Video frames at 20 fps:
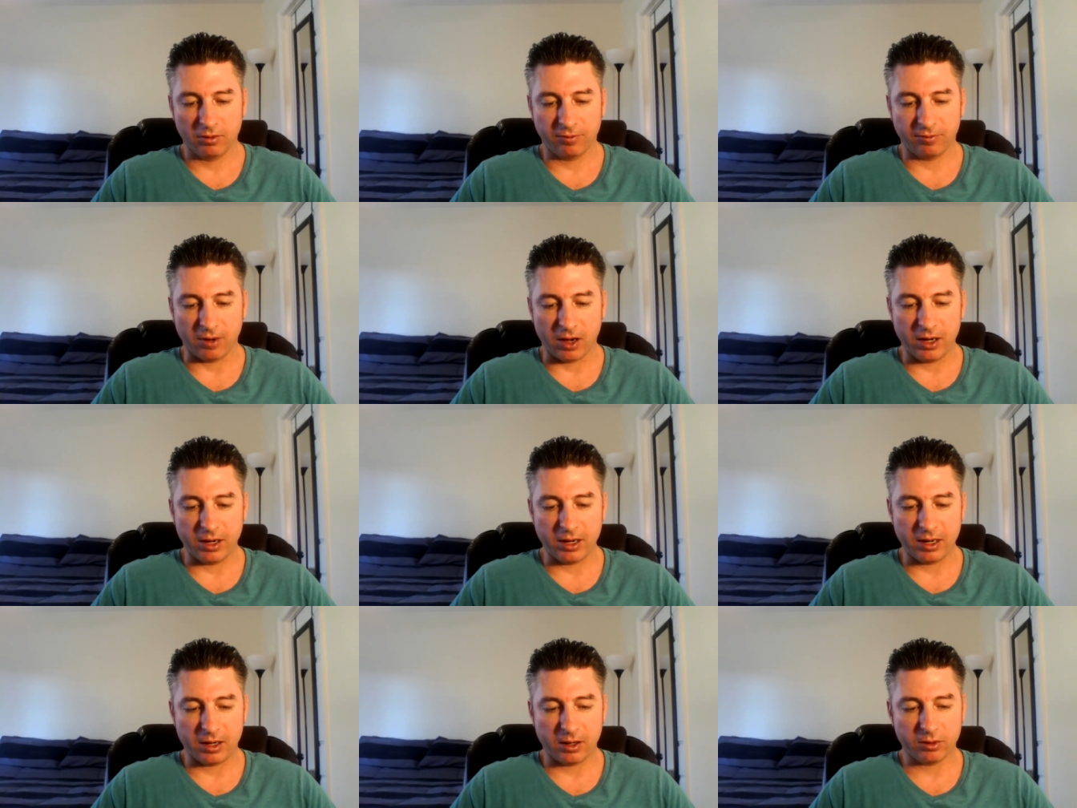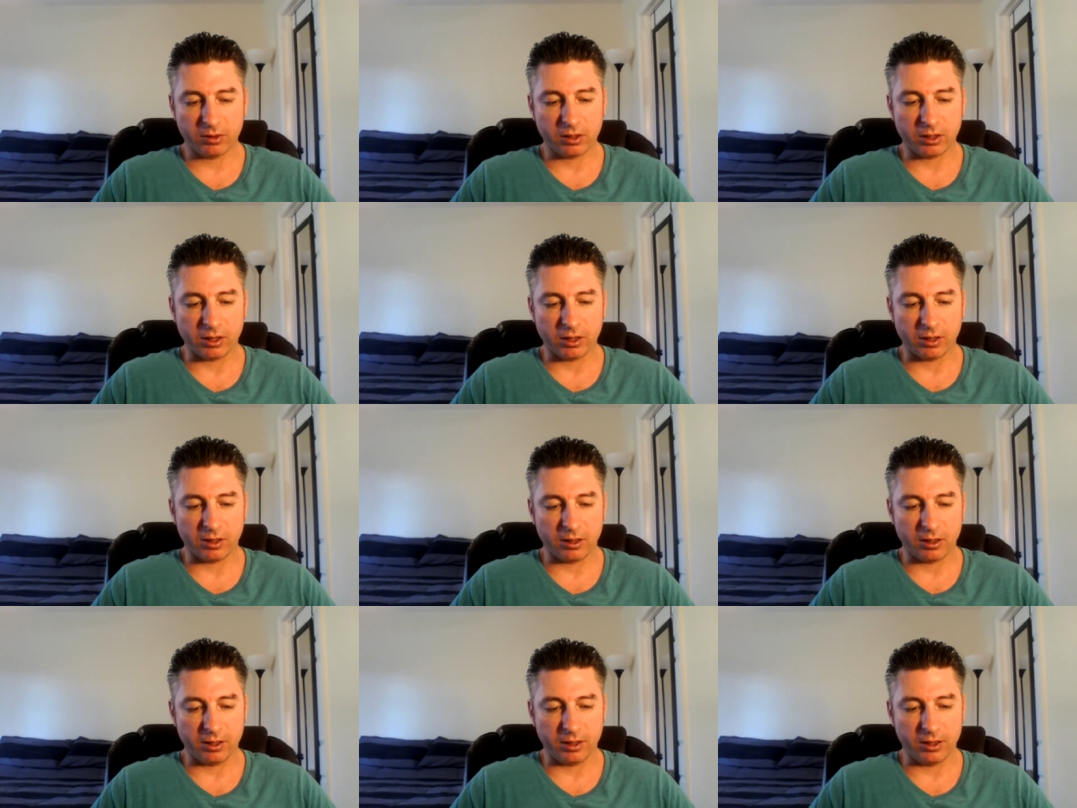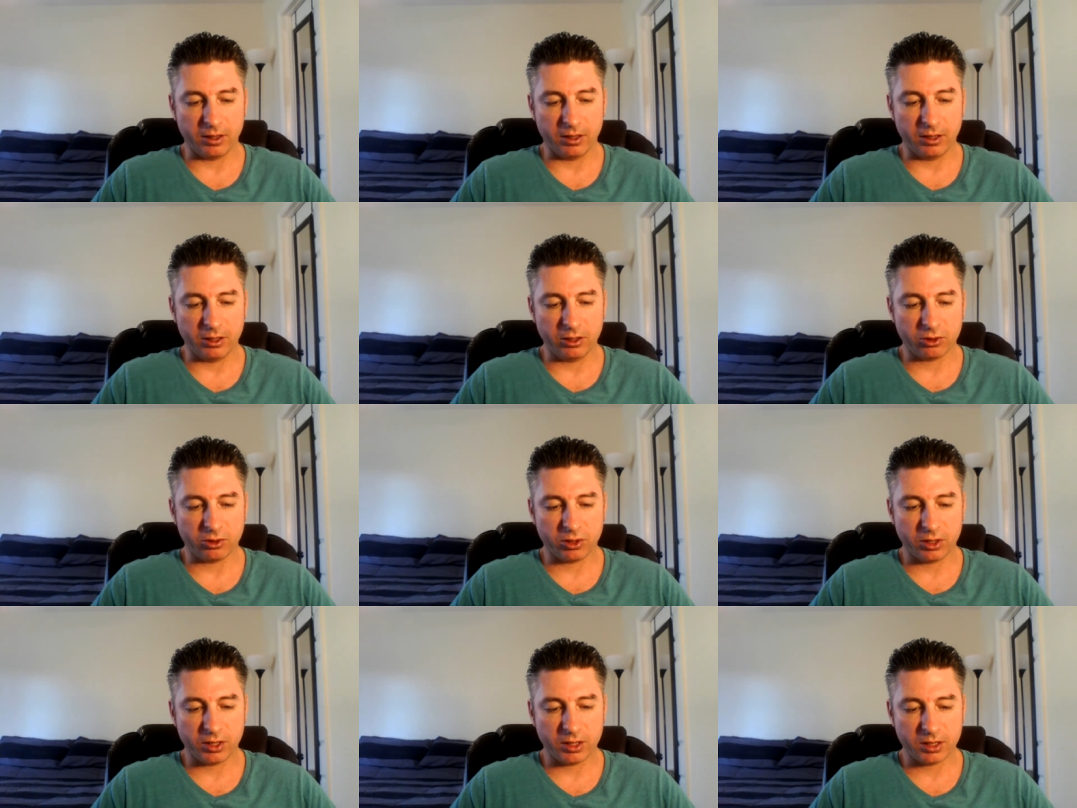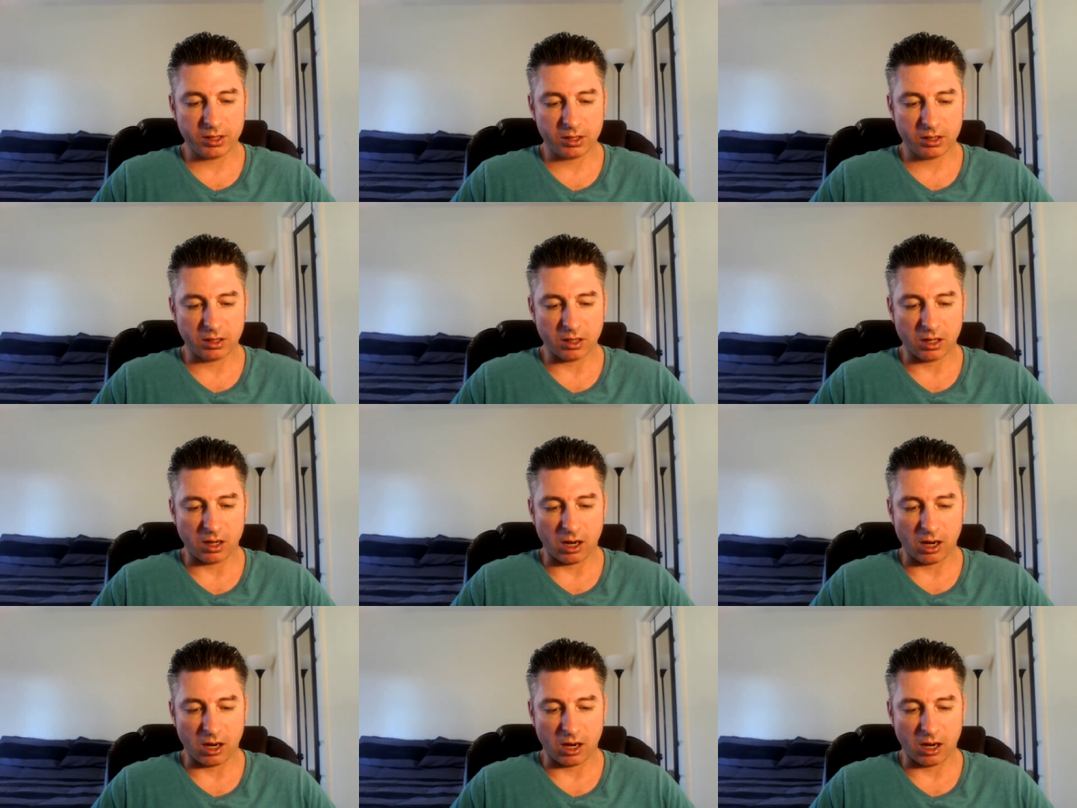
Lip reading: Find out their interests,